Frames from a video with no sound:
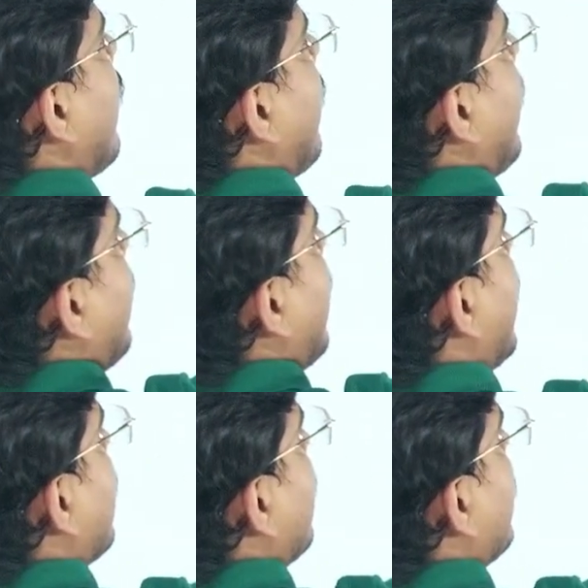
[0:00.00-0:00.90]
Then here
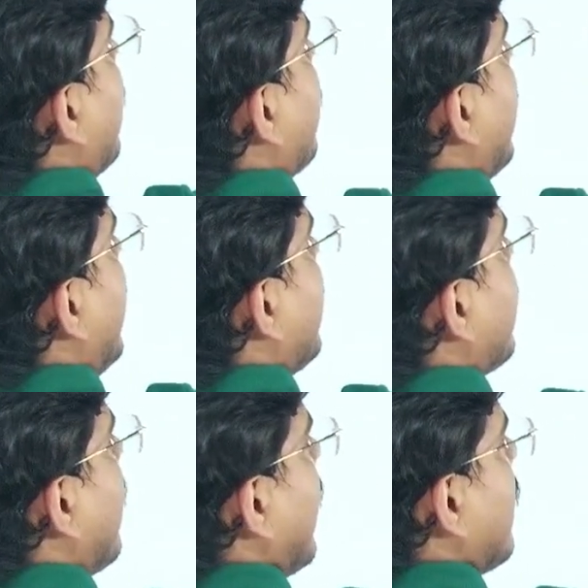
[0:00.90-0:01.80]
they become 8.
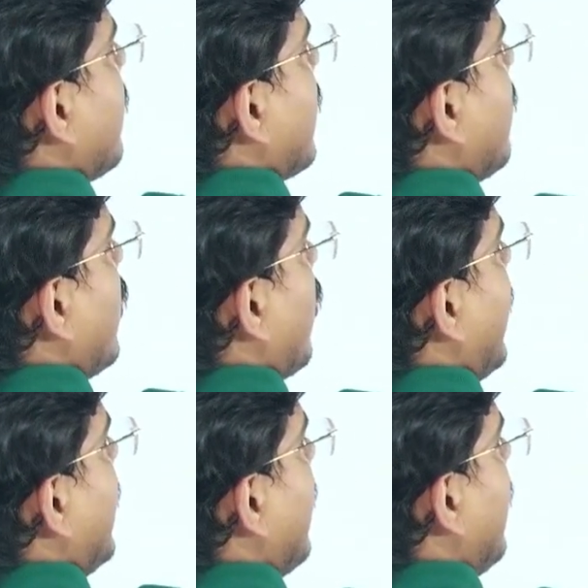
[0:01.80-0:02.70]
Here they become
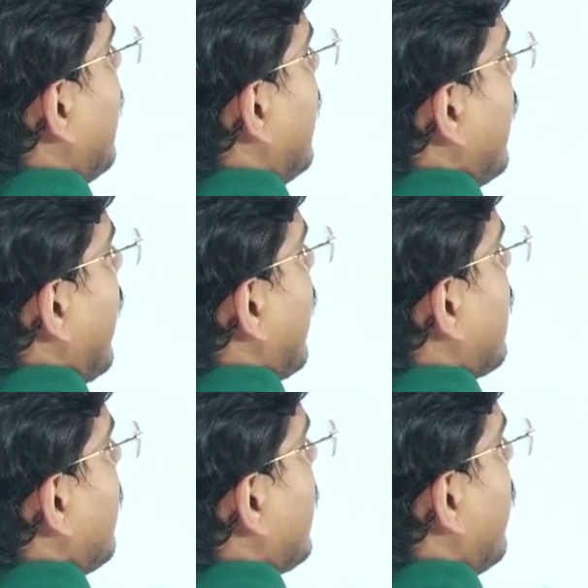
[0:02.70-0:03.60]
20. Here
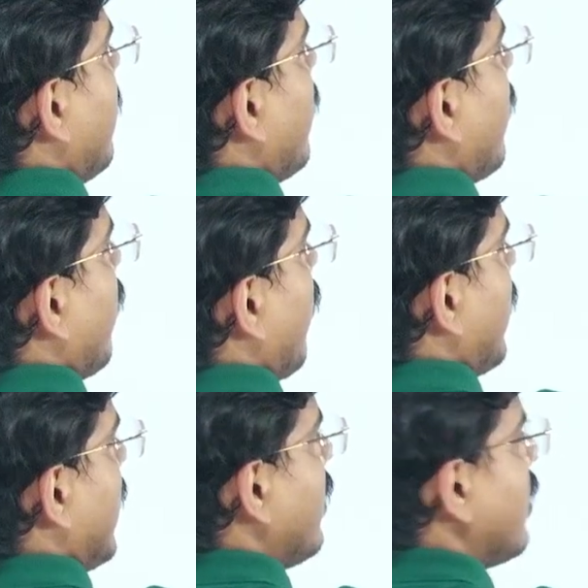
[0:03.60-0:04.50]
they become
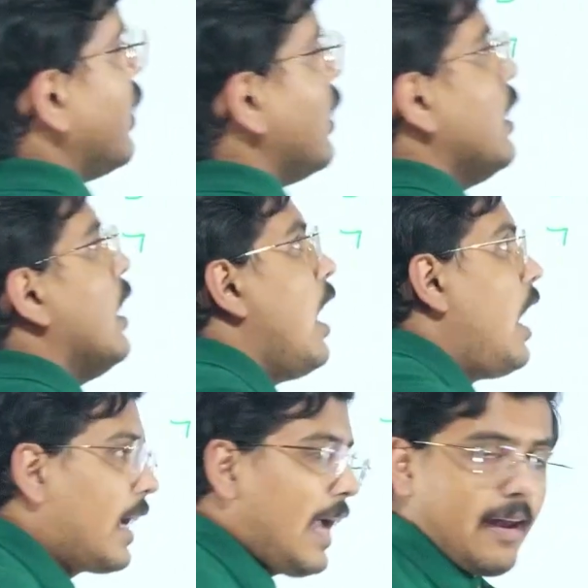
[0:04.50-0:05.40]
14.
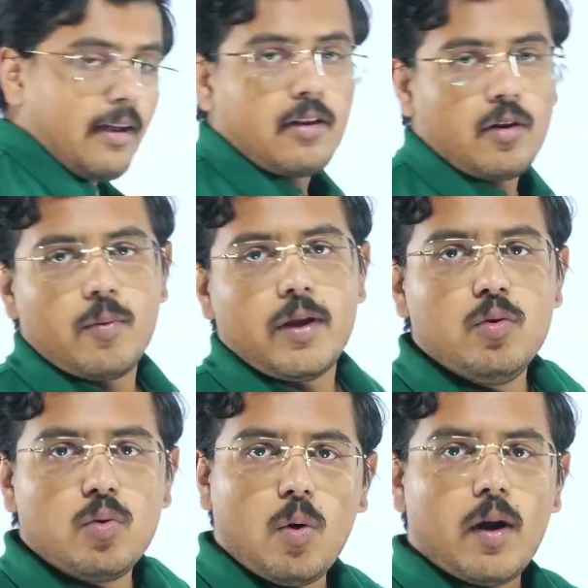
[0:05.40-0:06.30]
Again, when you
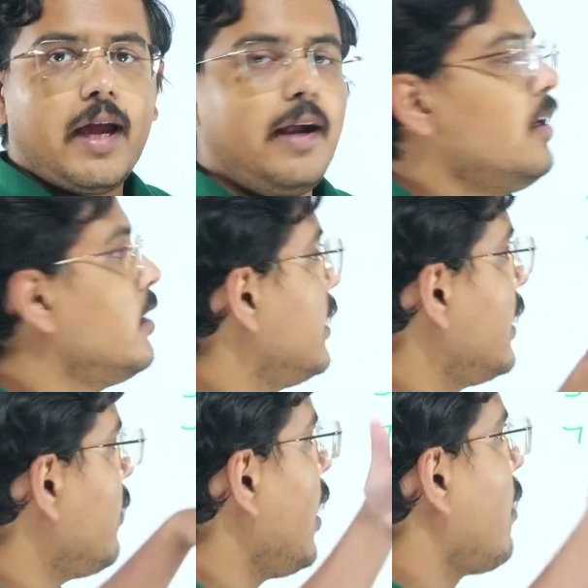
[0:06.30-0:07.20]
go ahead, they
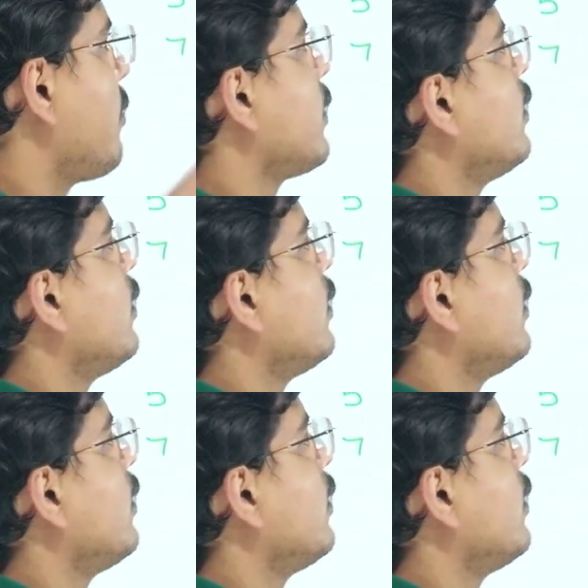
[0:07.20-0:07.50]
double up.